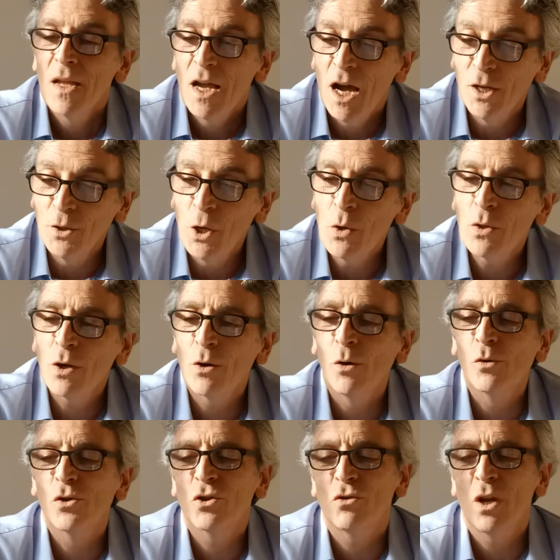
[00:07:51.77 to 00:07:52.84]
"I knew that
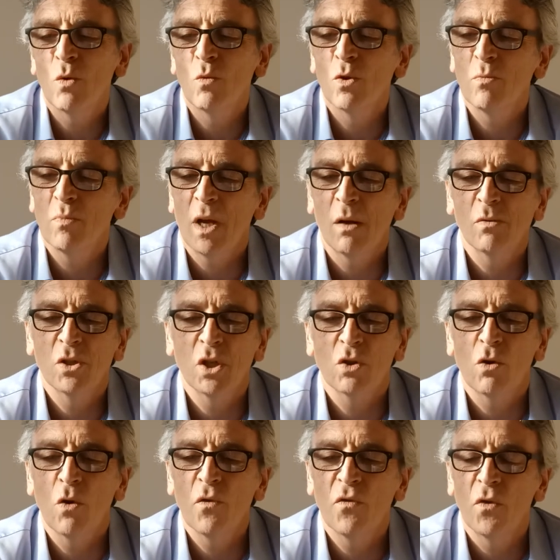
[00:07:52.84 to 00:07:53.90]
old tree wouldn't be able to
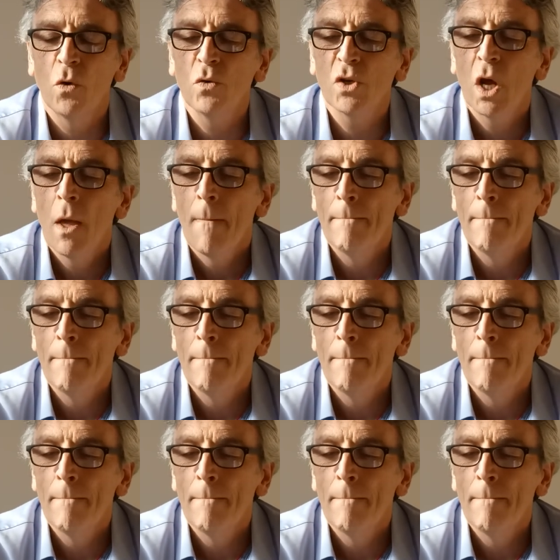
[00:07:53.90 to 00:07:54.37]
grow fruit.